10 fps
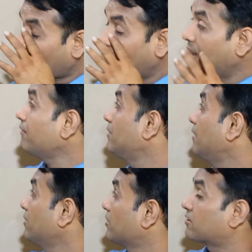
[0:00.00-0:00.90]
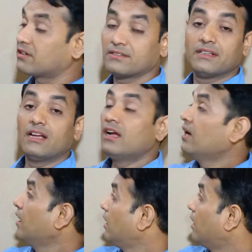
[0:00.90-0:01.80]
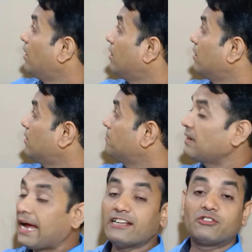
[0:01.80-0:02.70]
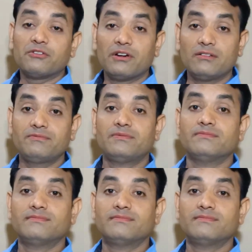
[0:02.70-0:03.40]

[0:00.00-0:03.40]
Have a look. Être verb